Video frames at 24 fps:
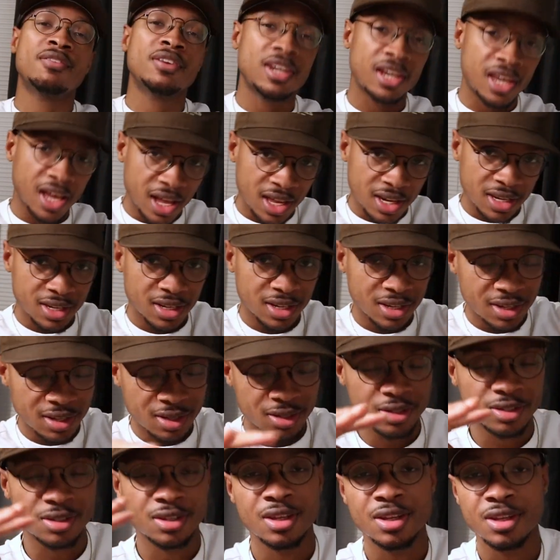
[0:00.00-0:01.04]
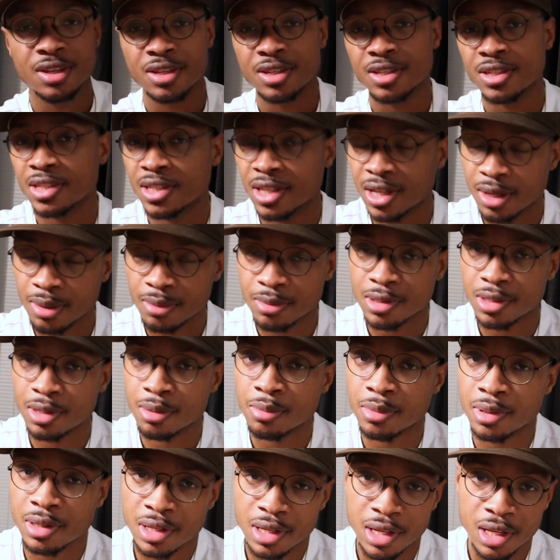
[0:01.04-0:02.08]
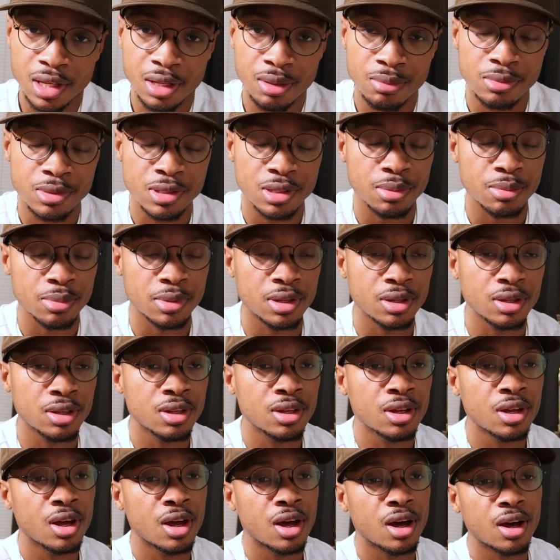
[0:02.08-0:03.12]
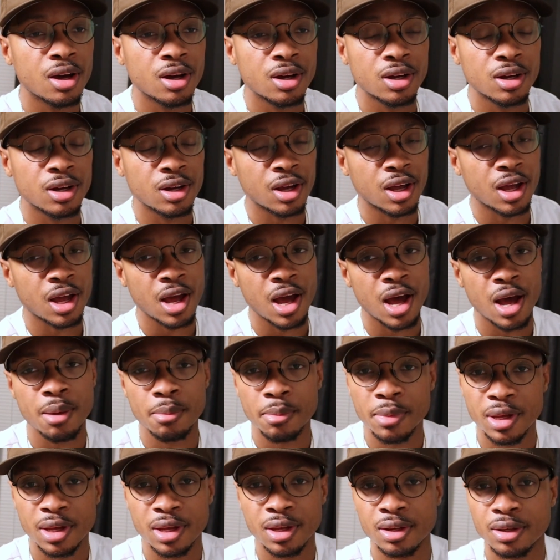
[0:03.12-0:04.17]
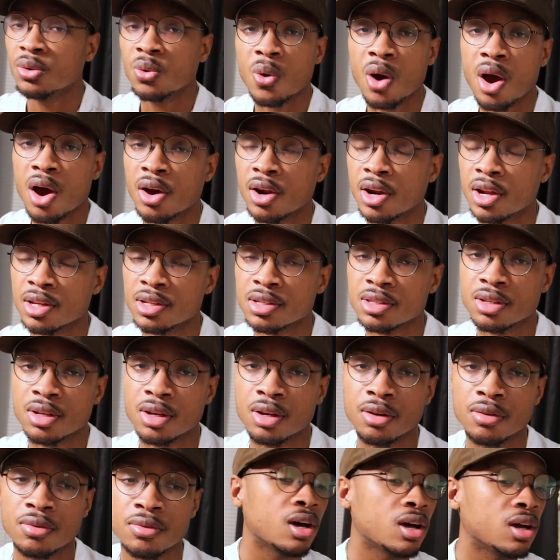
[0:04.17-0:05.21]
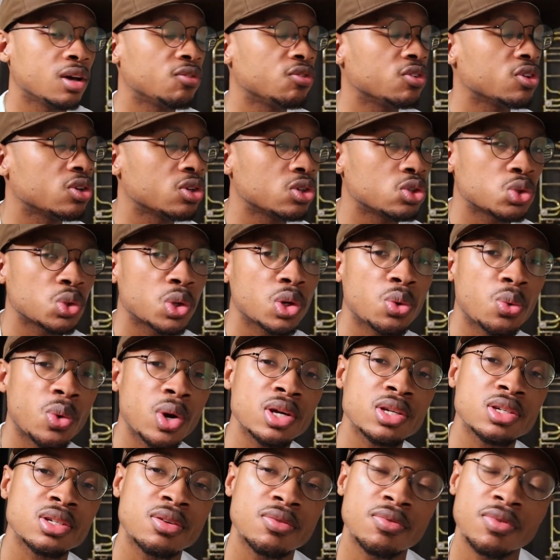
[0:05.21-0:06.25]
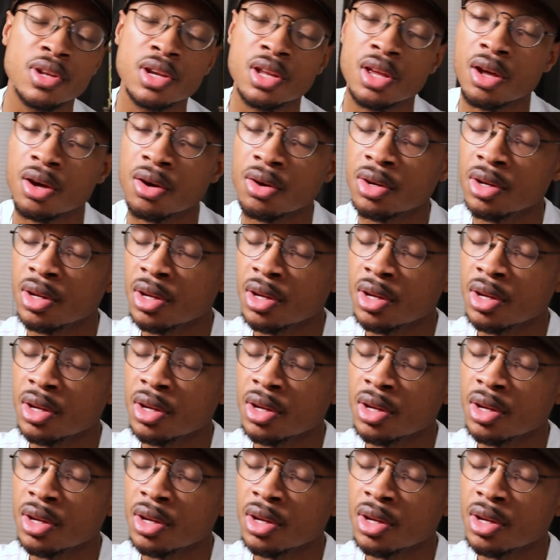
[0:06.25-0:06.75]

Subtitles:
any ideas, send them to me, DM to me. Comment, do all that stuff. If you enjoy watching the video,